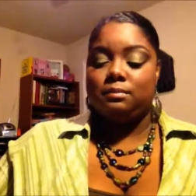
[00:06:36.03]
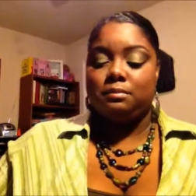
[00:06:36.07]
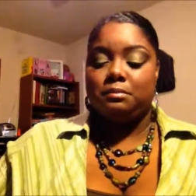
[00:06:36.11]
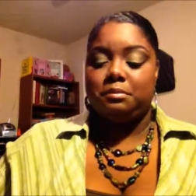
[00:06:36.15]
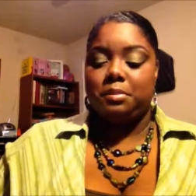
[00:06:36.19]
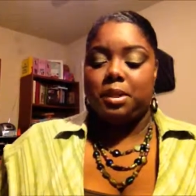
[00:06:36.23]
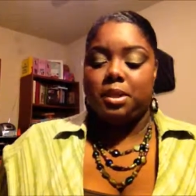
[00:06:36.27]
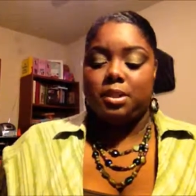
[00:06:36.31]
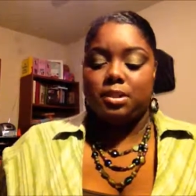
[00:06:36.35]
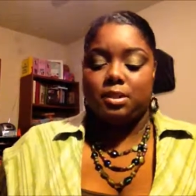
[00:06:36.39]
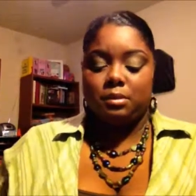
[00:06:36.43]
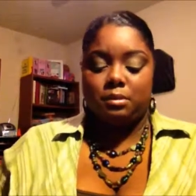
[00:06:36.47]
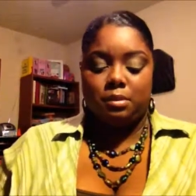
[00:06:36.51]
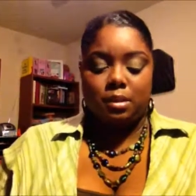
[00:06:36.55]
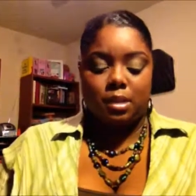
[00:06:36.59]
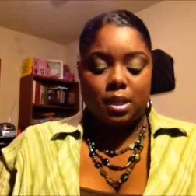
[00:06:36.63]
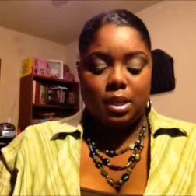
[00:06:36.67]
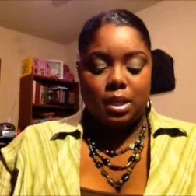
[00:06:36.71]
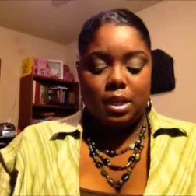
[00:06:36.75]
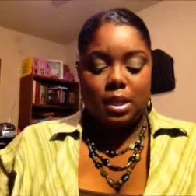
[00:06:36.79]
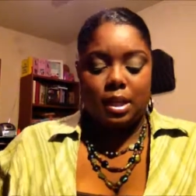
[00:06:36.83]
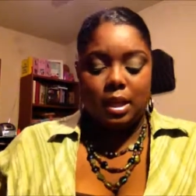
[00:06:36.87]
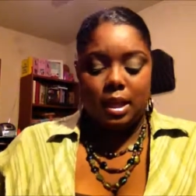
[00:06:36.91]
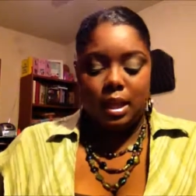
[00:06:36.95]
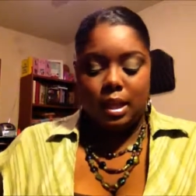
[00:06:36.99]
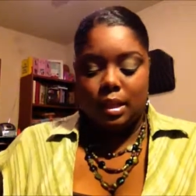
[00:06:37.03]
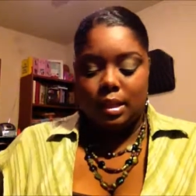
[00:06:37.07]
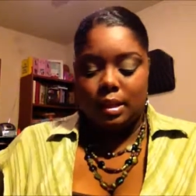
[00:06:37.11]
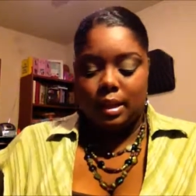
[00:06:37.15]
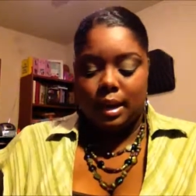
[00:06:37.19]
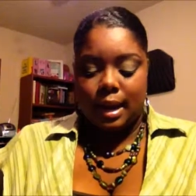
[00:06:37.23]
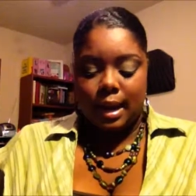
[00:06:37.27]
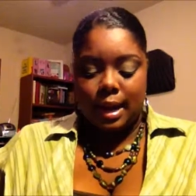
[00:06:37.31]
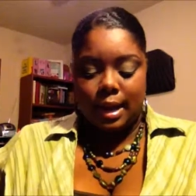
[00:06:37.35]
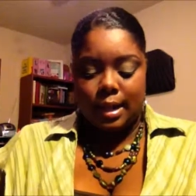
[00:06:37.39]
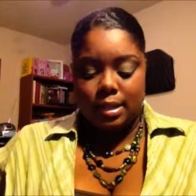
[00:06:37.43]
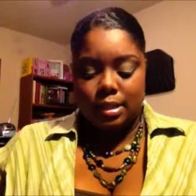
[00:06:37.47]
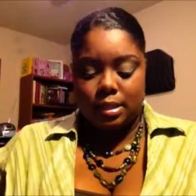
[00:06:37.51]
But it's a really good color.
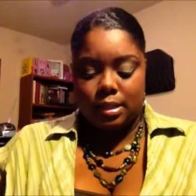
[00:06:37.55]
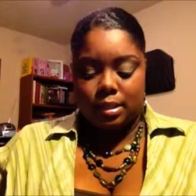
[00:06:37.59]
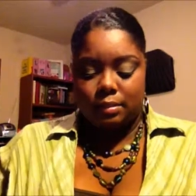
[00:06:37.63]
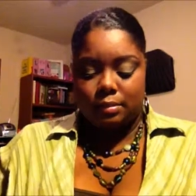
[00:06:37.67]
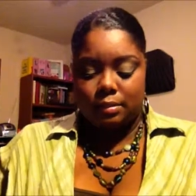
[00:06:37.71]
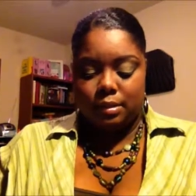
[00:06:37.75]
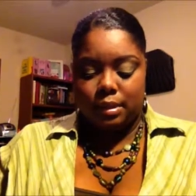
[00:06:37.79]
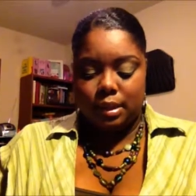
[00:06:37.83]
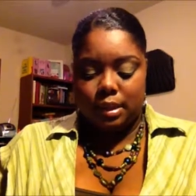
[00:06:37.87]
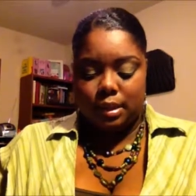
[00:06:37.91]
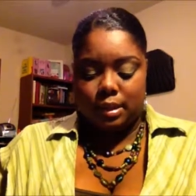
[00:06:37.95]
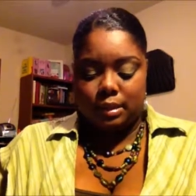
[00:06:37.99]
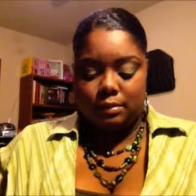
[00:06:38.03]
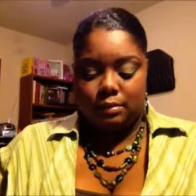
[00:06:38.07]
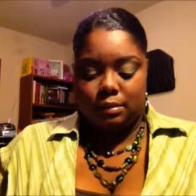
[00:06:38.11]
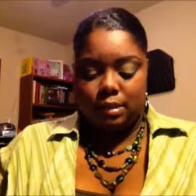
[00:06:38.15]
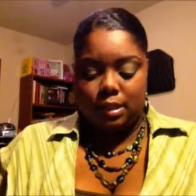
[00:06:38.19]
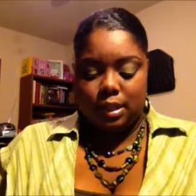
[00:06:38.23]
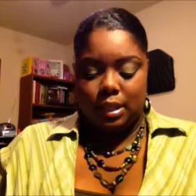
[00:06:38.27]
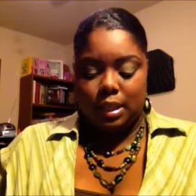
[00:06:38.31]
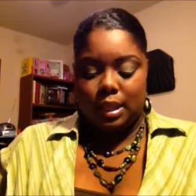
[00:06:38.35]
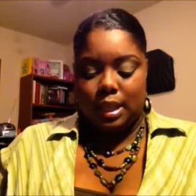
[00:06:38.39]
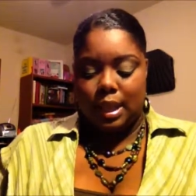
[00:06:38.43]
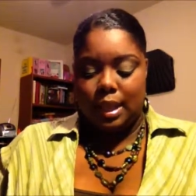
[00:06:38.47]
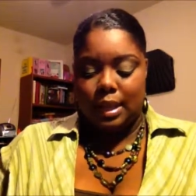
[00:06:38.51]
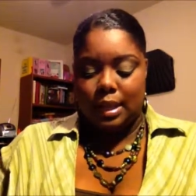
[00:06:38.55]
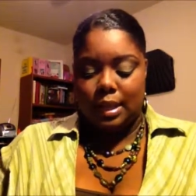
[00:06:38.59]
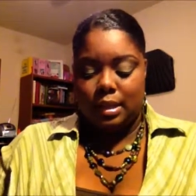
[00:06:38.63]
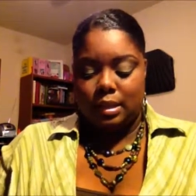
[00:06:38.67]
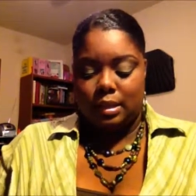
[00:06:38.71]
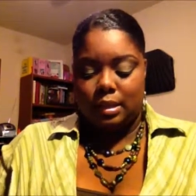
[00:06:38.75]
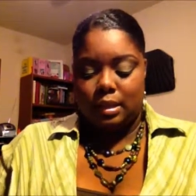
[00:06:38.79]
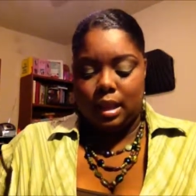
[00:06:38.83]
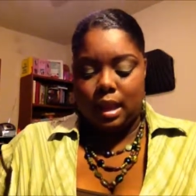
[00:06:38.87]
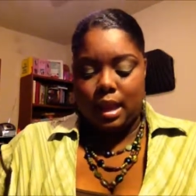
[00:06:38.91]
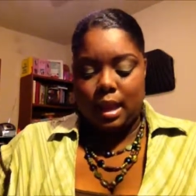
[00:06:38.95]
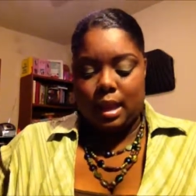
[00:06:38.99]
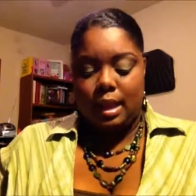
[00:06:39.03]
I actually really, really like it a
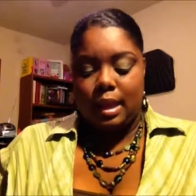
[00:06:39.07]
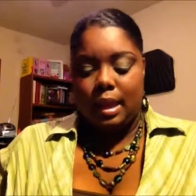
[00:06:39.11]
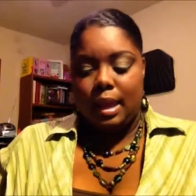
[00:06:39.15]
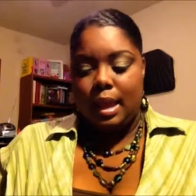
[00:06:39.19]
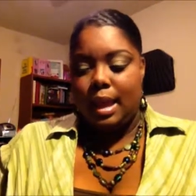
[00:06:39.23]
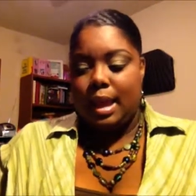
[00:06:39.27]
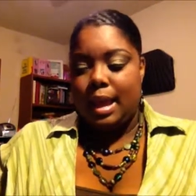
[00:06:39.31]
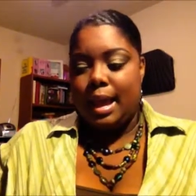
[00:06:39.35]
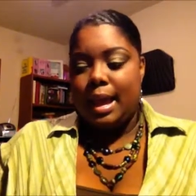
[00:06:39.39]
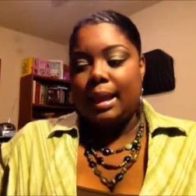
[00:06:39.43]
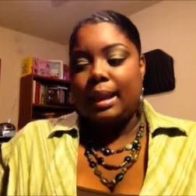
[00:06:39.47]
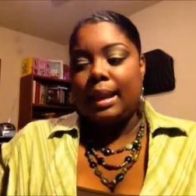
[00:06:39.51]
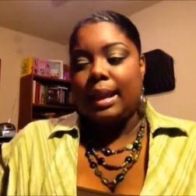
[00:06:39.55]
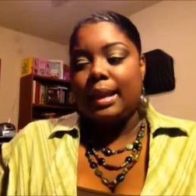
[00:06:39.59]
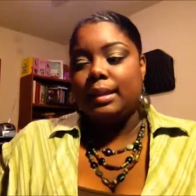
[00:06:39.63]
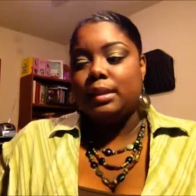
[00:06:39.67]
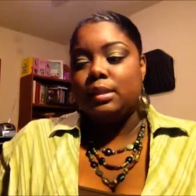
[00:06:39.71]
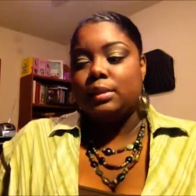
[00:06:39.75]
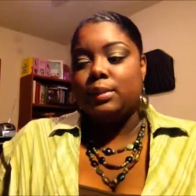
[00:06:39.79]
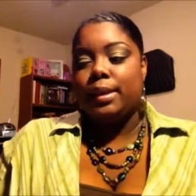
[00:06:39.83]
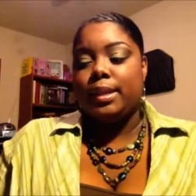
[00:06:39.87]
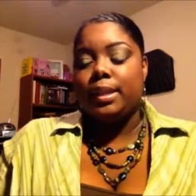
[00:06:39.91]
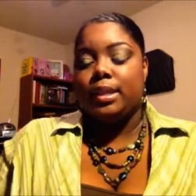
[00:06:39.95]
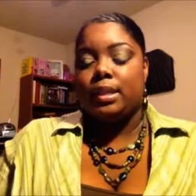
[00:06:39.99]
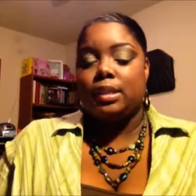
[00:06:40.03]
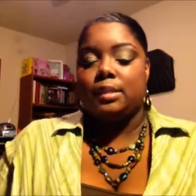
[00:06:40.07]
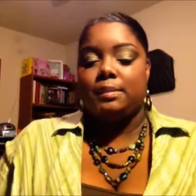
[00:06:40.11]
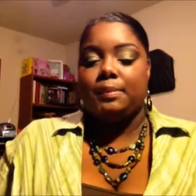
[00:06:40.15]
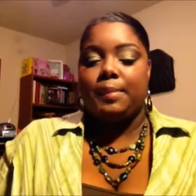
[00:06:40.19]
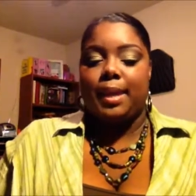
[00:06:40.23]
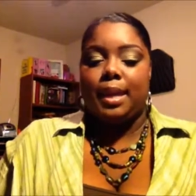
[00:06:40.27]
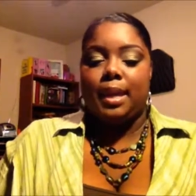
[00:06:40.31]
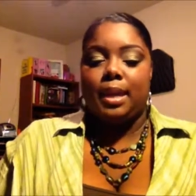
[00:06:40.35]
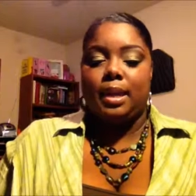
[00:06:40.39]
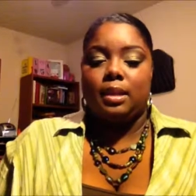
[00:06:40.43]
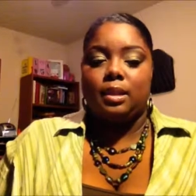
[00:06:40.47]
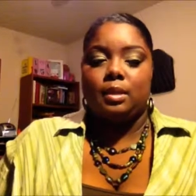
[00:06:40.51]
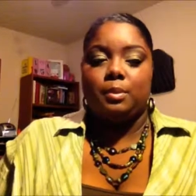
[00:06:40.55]
lot. I like the way that the
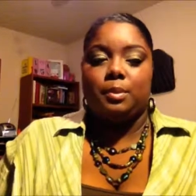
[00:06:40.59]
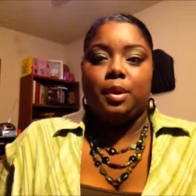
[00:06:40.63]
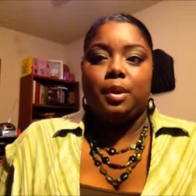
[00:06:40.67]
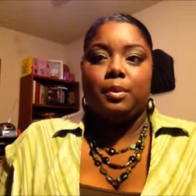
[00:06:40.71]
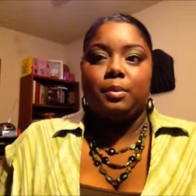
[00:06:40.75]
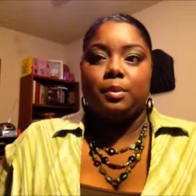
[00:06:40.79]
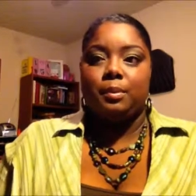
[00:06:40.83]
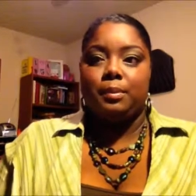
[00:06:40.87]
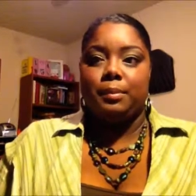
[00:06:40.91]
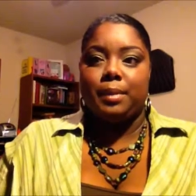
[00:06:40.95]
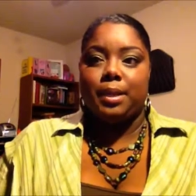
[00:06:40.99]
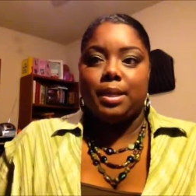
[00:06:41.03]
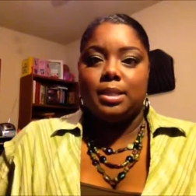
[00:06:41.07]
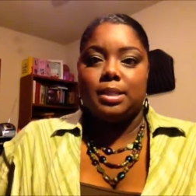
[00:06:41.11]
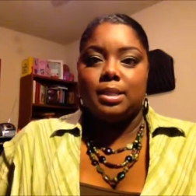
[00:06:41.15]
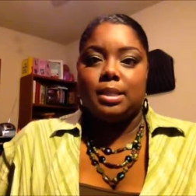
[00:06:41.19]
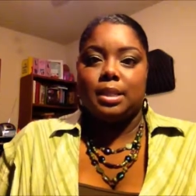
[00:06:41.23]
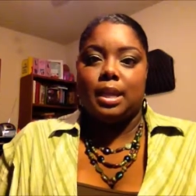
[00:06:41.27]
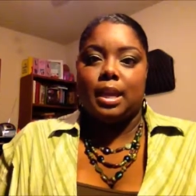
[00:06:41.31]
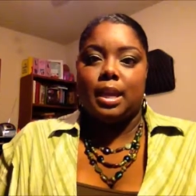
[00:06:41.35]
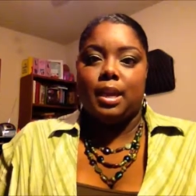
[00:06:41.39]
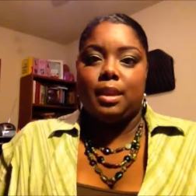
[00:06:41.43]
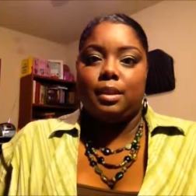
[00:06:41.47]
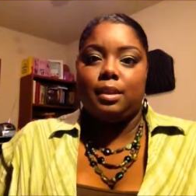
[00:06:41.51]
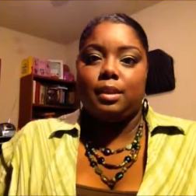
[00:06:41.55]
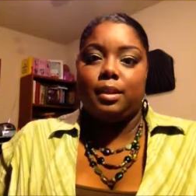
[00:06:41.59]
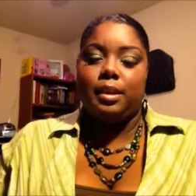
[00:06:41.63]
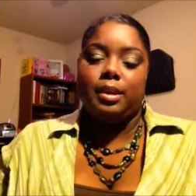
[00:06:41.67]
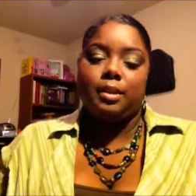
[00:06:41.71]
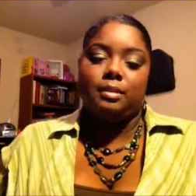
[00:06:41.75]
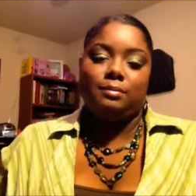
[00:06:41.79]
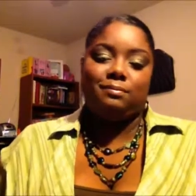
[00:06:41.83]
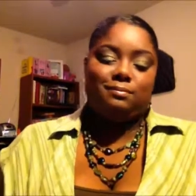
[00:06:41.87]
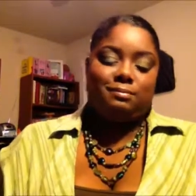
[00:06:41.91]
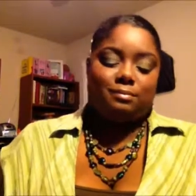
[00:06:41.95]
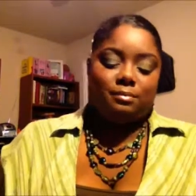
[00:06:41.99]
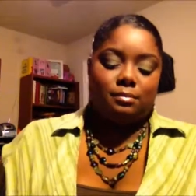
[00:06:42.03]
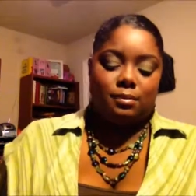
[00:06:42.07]
pink and the purple mix together, and
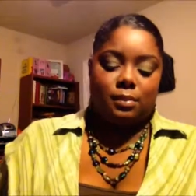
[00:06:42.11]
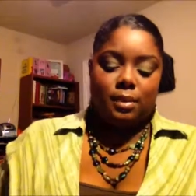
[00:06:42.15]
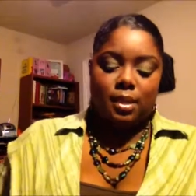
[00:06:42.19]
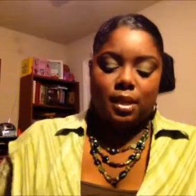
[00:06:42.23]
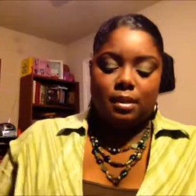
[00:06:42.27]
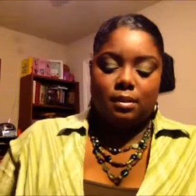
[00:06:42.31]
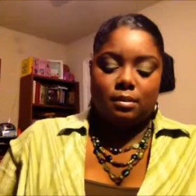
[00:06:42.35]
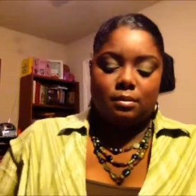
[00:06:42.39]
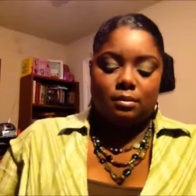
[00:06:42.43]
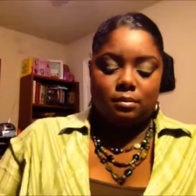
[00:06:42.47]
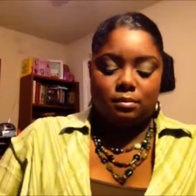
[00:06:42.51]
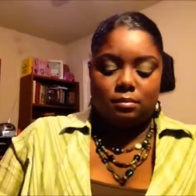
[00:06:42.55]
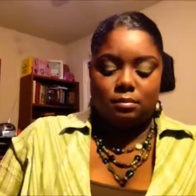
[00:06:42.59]
it's